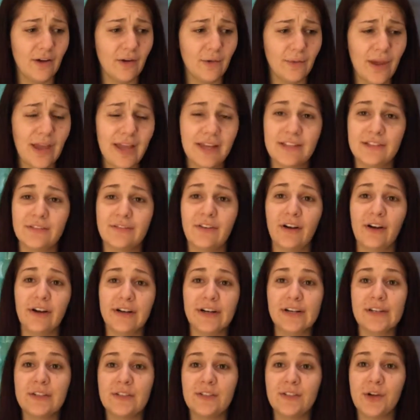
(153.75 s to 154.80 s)
Okay, as
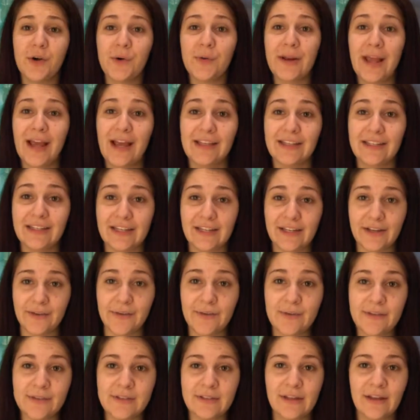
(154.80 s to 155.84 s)
far as tonality
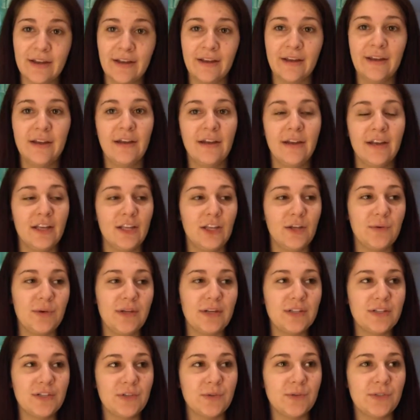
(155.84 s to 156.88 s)
goes, you
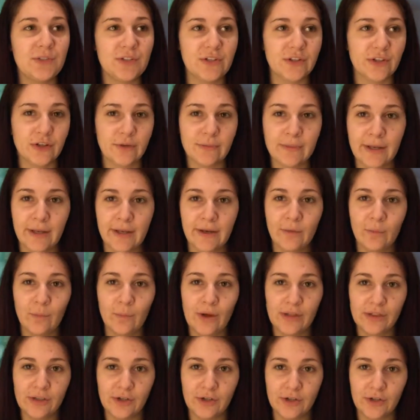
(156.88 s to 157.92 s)
need to
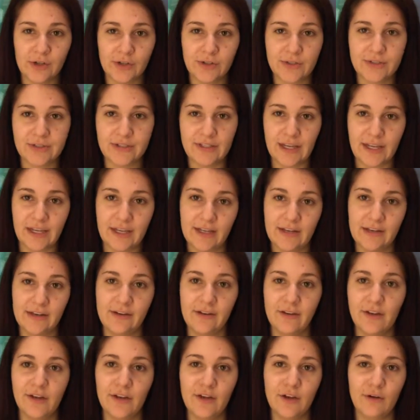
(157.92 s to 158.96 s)
determine whether your
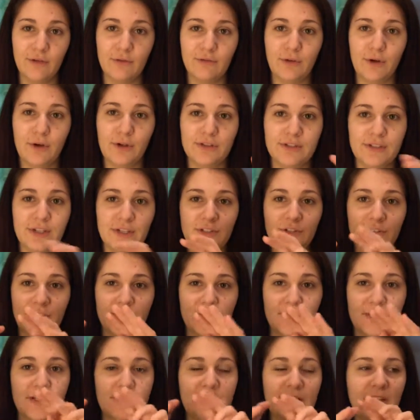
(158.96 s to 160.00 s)
skin falls
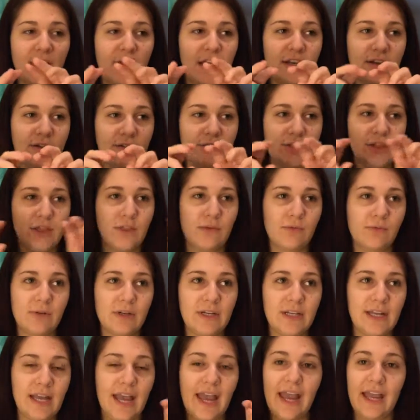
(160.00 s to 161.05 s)
under these kind of
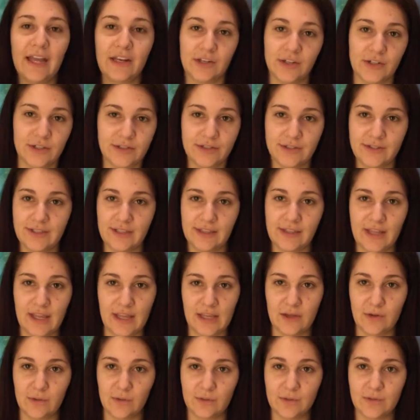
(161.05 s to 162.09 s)
three headers that
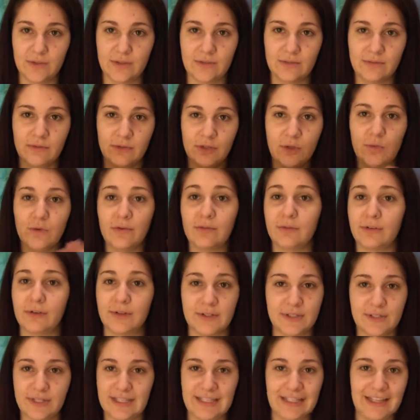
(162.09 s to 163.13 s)
they use
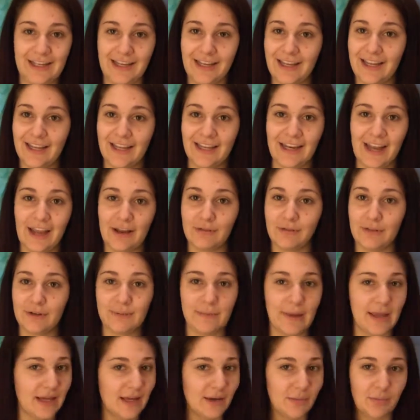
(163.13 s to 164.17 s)
universally in
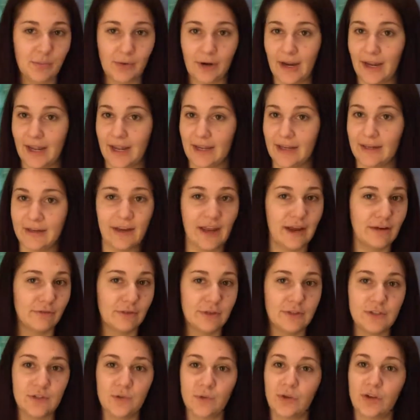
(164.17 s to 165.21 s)
every makeup brand,
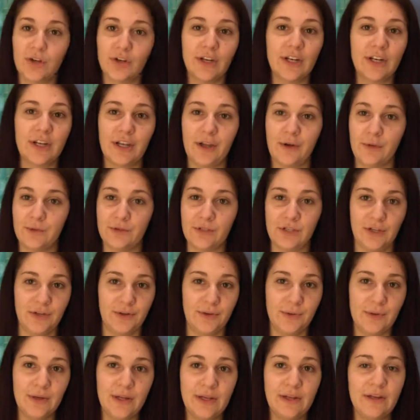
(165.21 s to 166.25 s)
every store you're gonna go
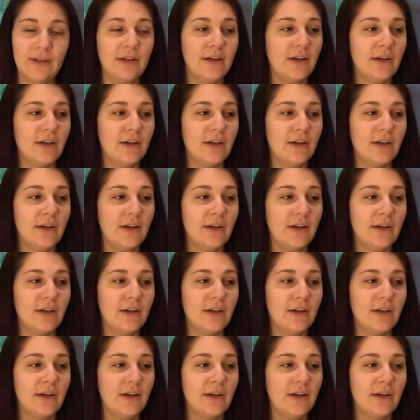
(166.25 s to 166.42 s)
to.